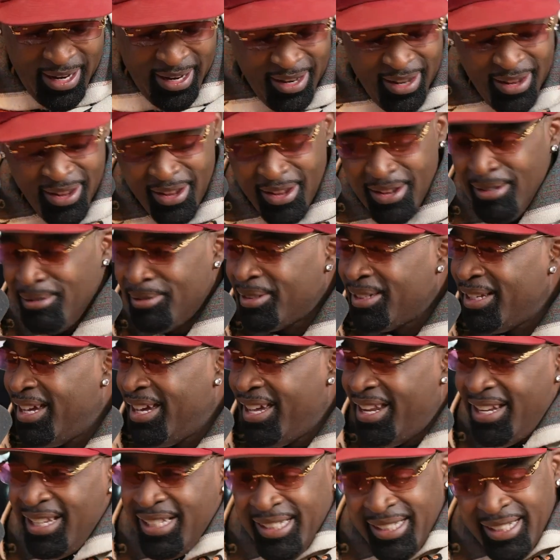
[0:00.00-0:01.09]
You know what I'm saying?
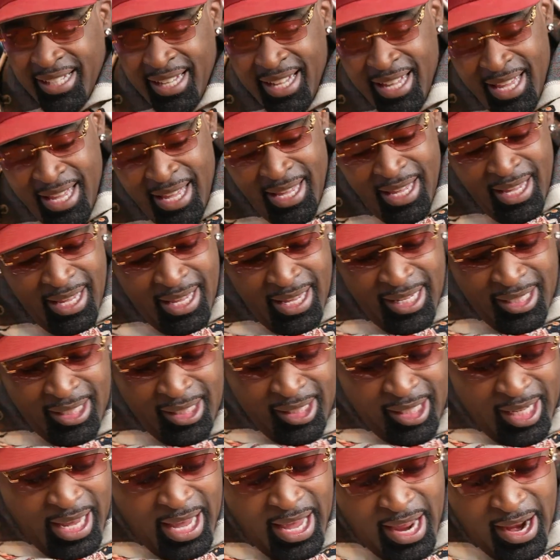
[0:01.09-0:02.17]

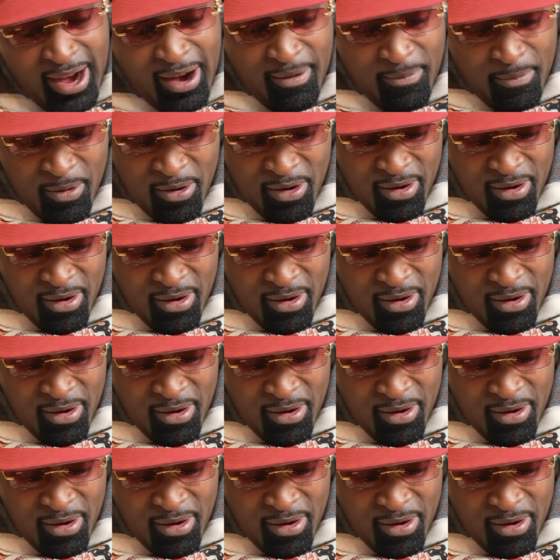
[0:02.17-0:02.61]
It's terrible.